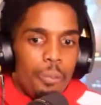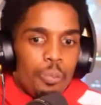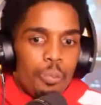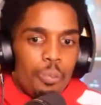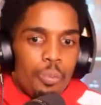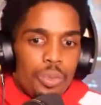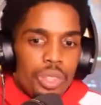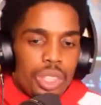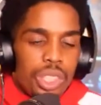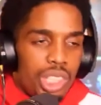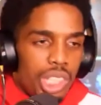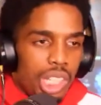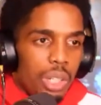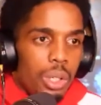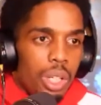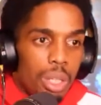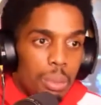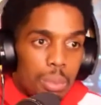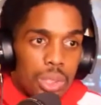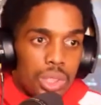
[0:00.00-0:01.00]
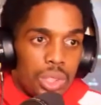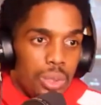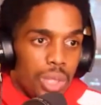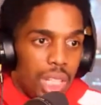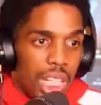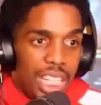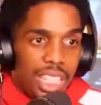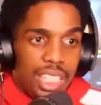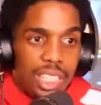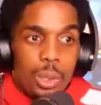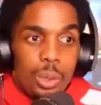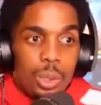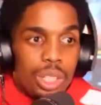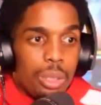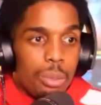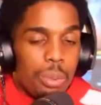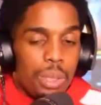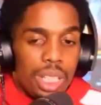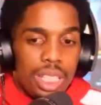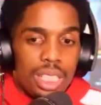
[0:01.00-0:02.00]
jail humbles you like no other
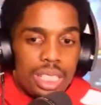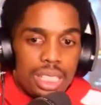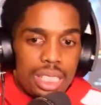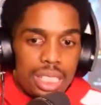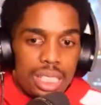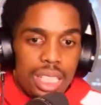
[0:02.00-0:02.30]
place